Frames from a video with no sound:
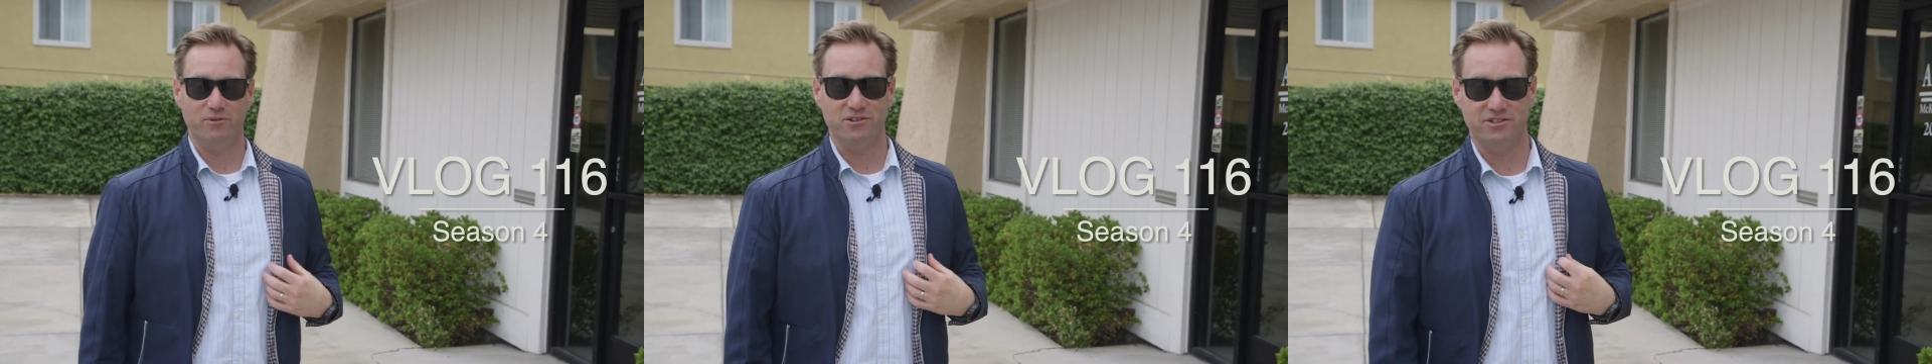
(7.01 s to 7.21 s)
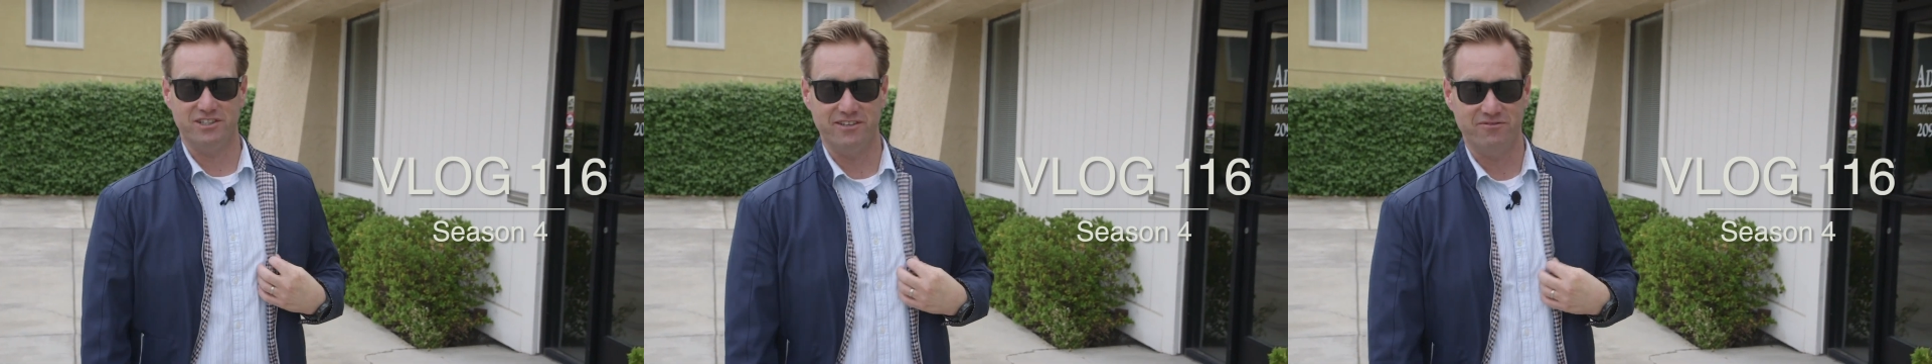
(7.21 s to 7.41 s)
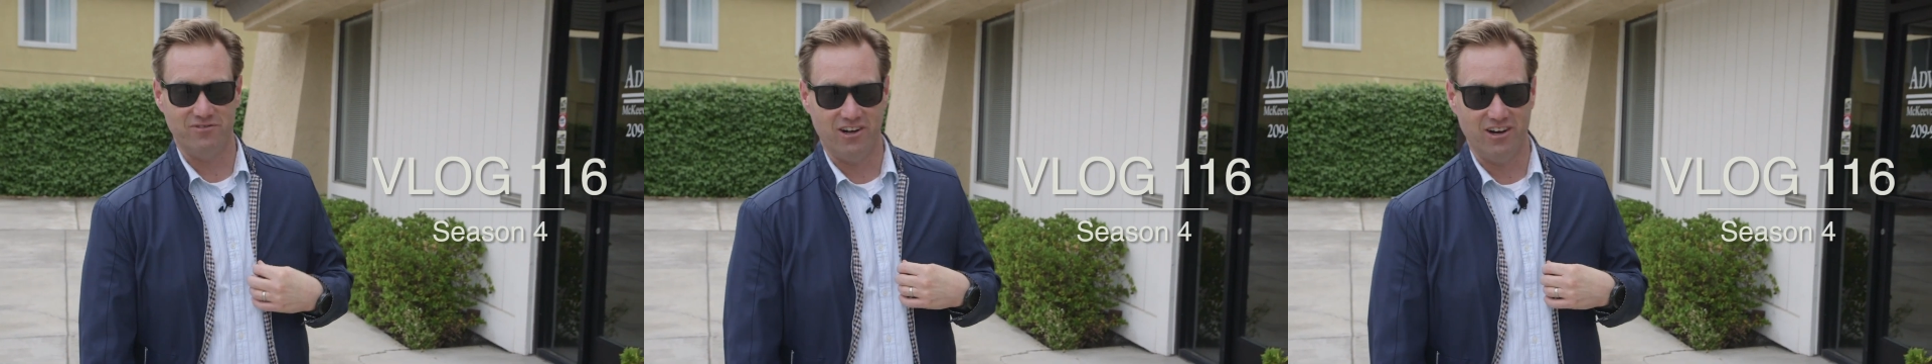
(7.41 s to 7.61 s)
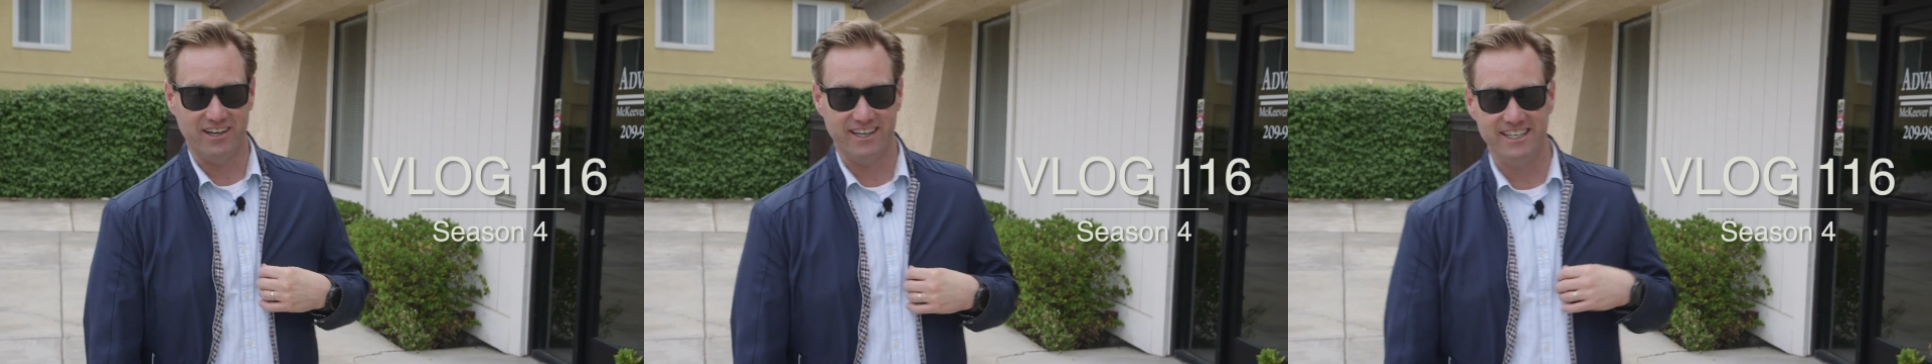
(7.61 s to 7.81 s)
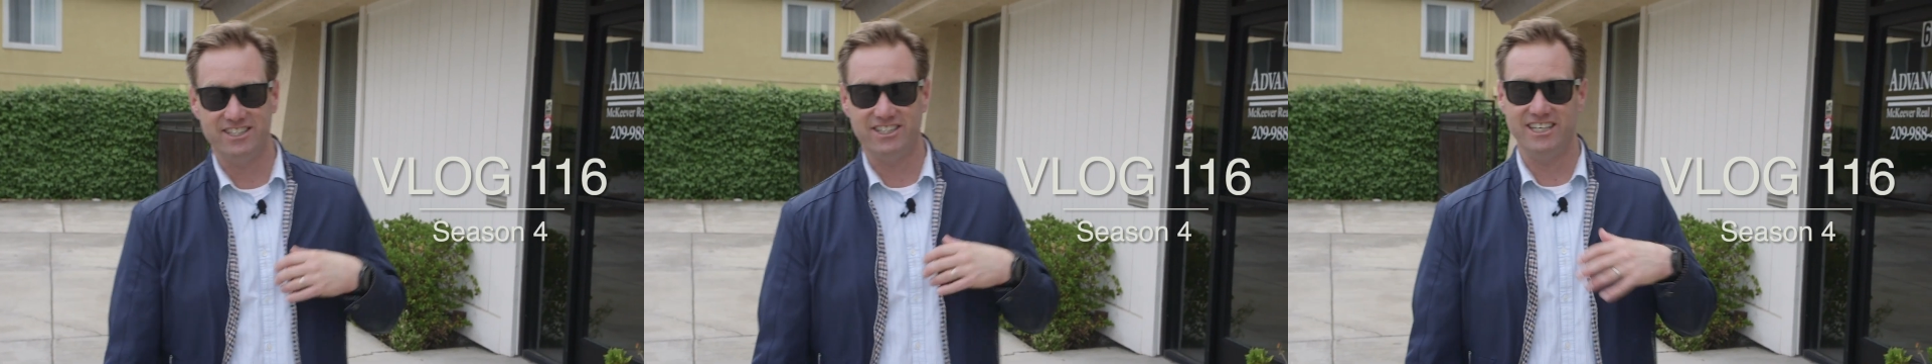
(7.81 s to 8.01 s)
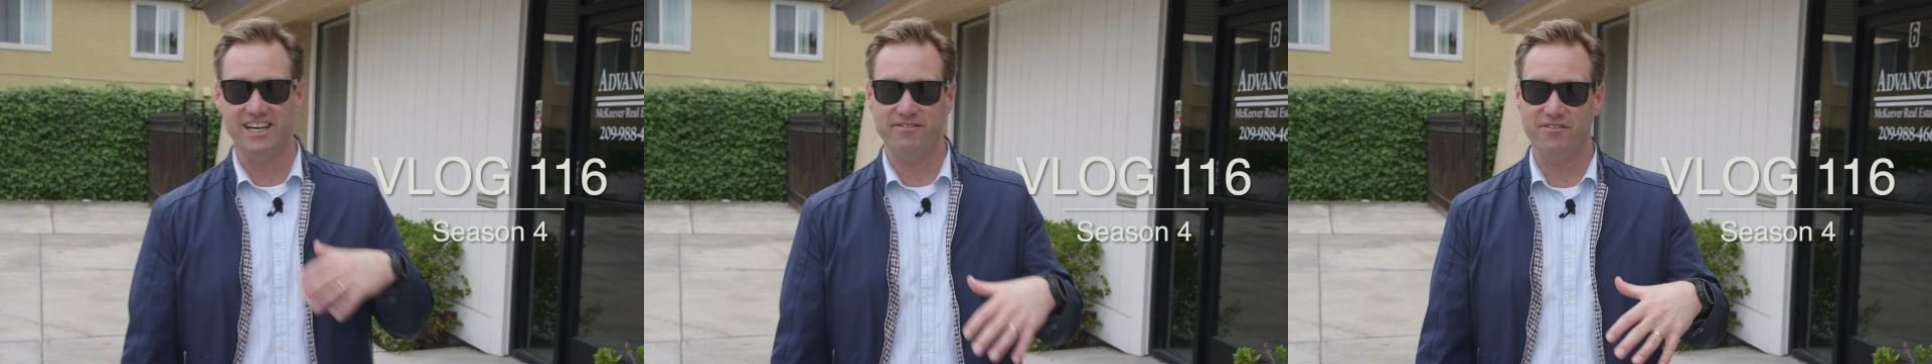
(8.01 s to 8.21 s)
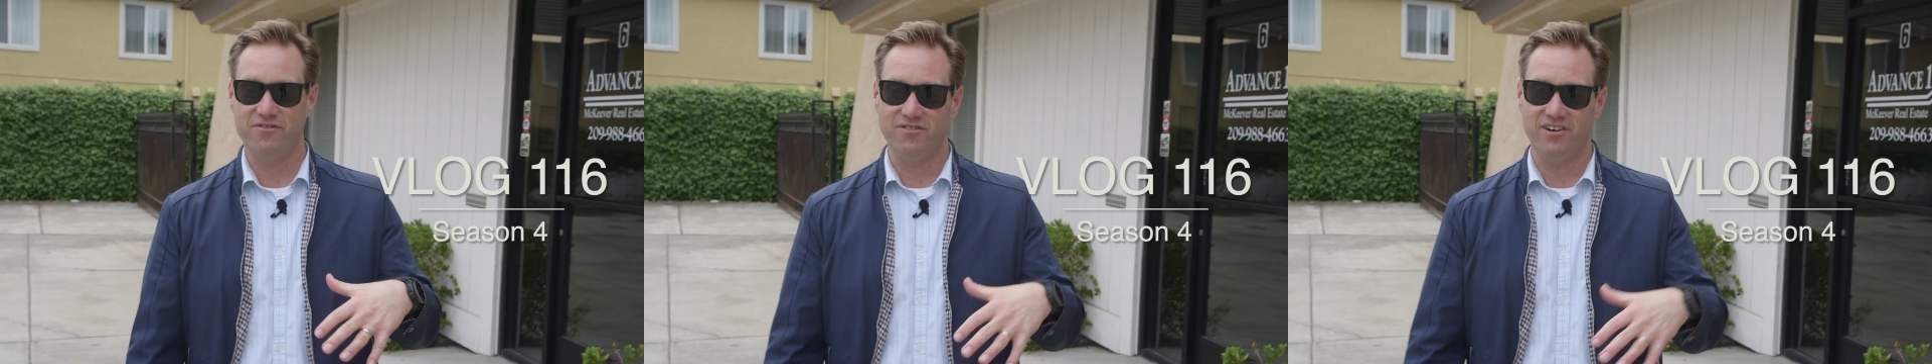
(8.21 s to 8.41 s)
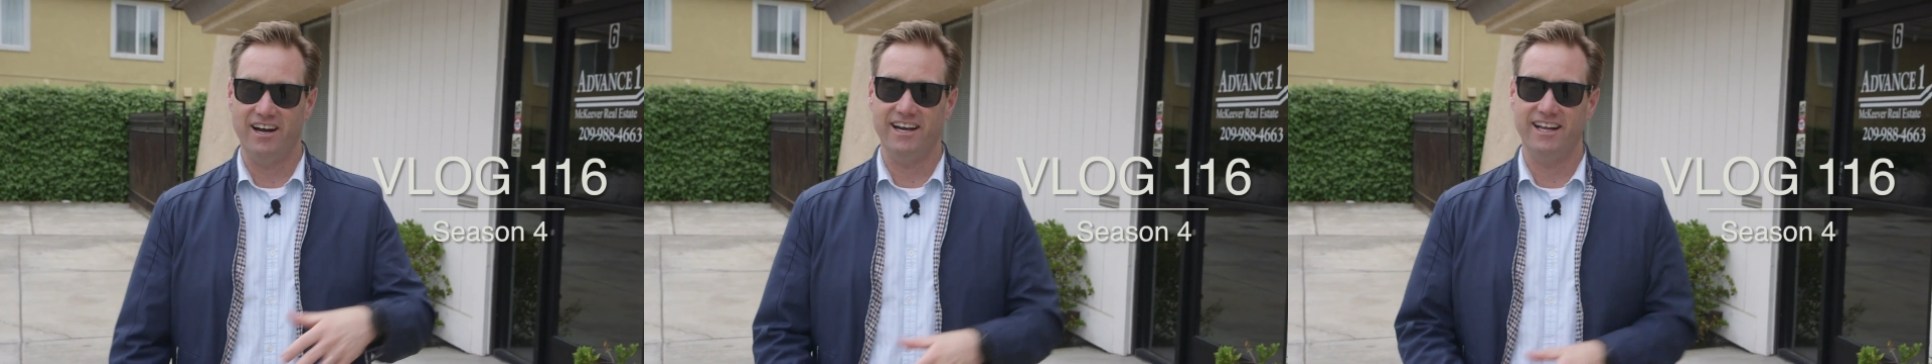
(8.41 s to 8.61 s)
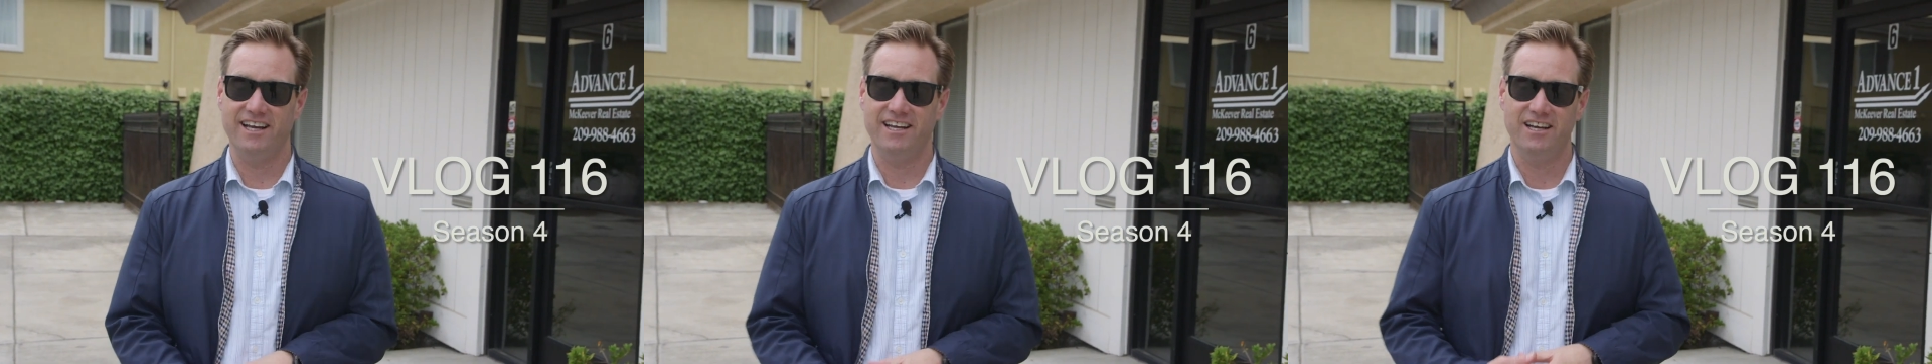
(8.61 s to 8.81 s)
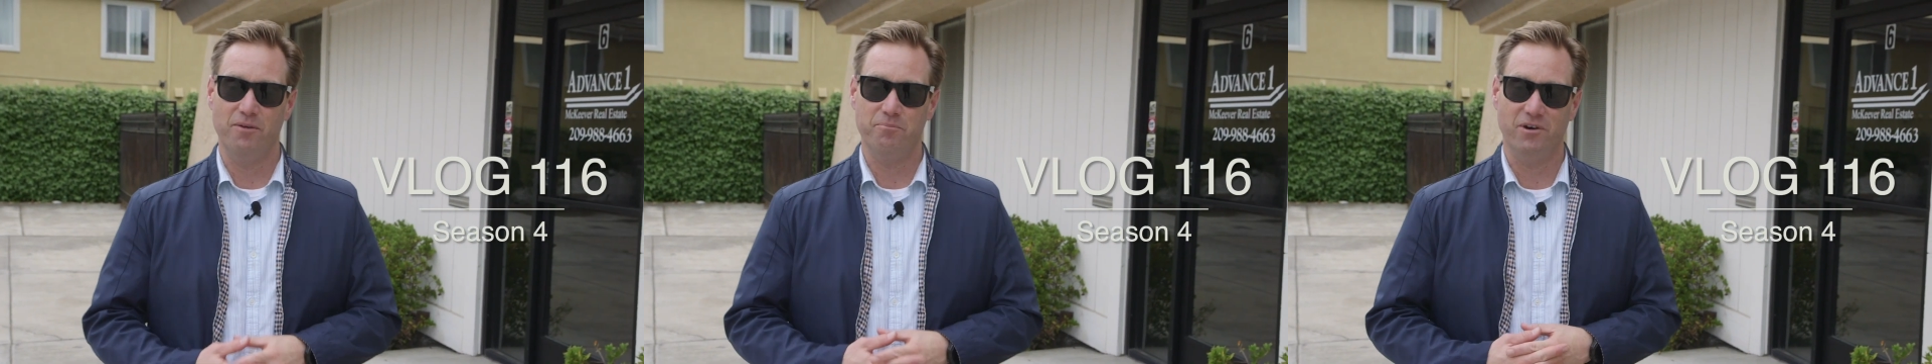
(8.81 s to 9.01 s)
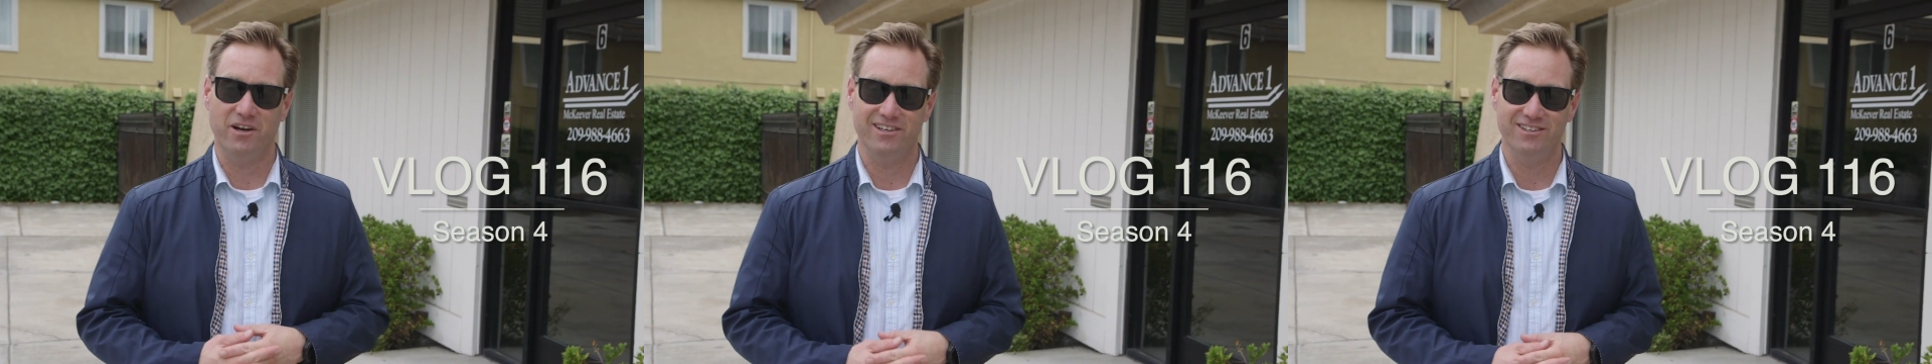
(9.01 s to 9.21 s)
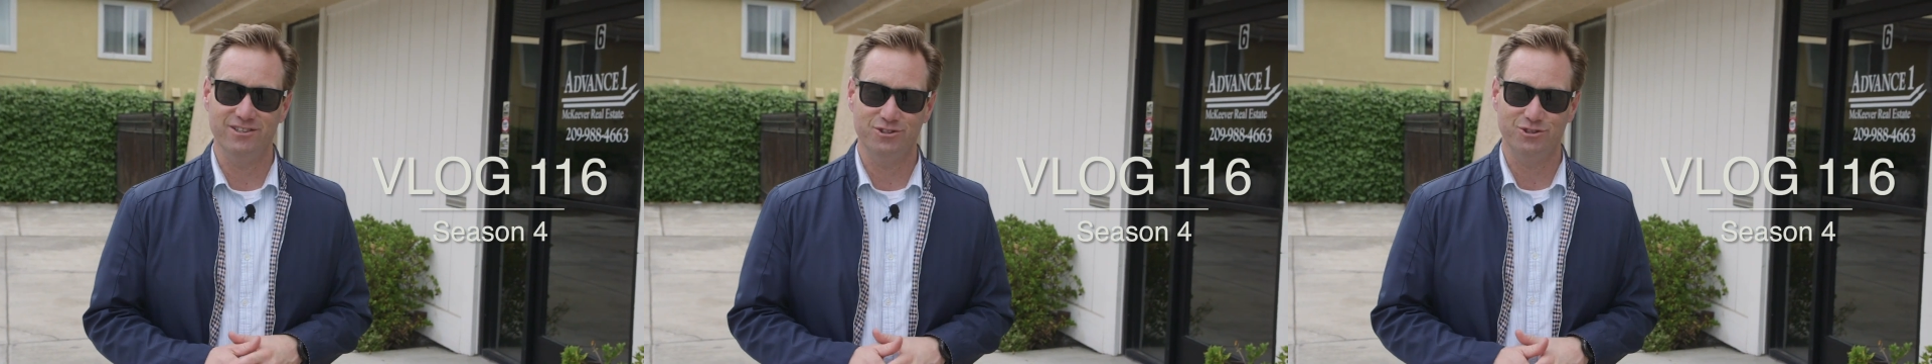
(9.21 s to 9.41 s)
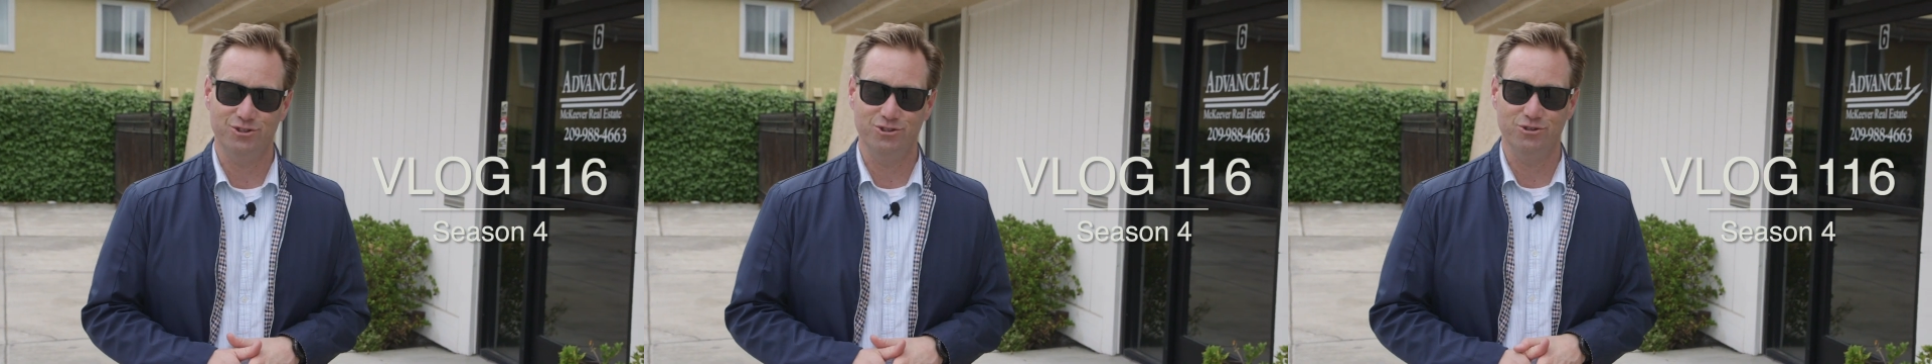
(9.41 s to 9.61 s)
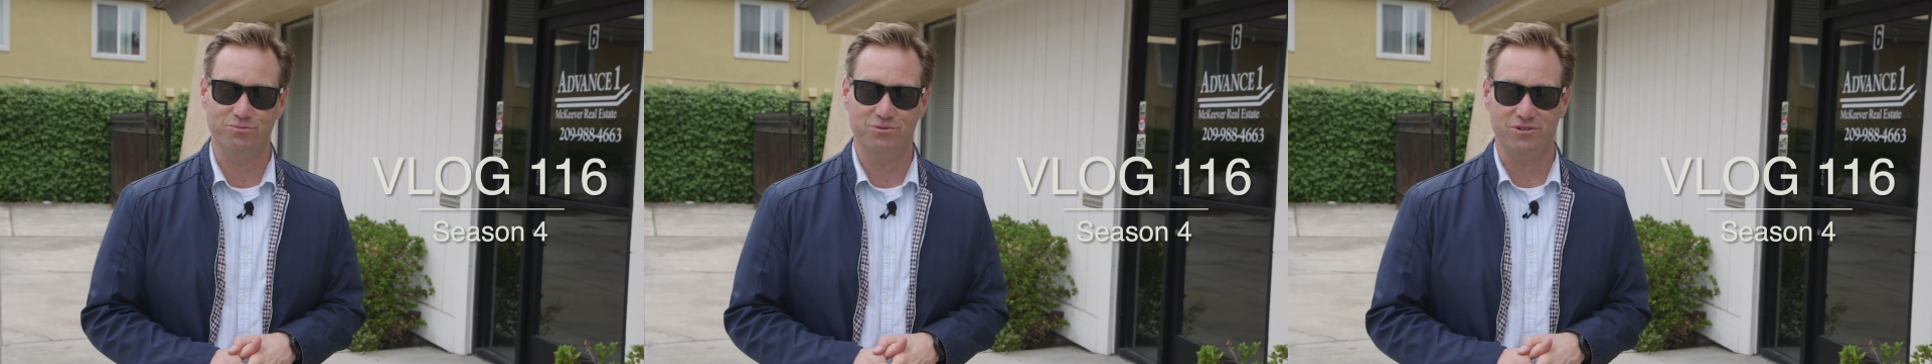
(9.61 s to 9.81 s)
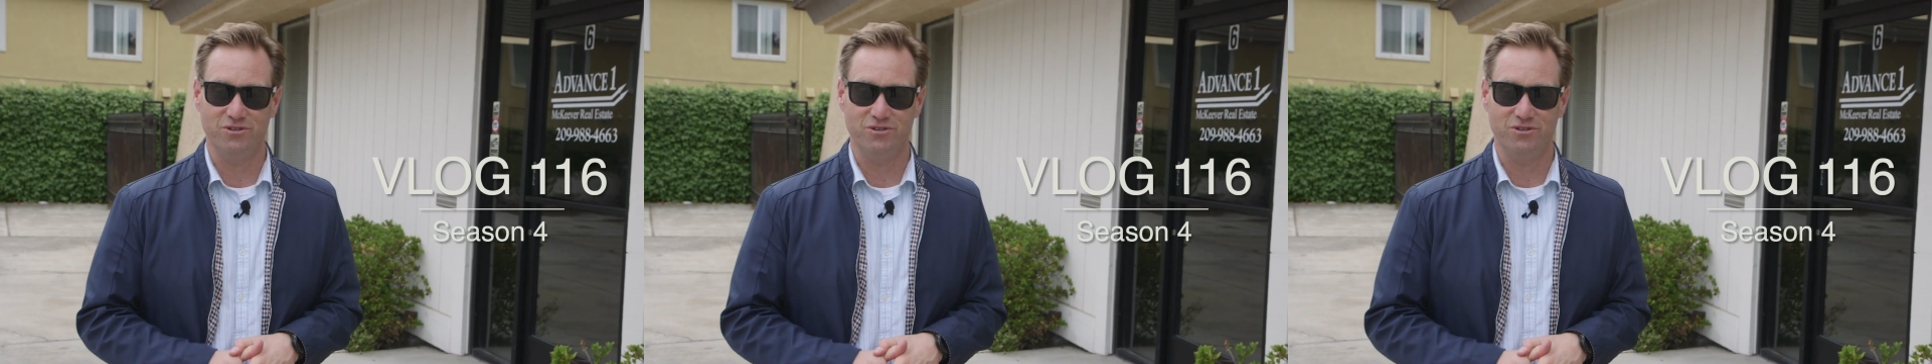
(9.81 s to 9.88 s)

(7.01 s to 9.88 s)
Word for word: real estate vlog each and every Friday up on YouTube.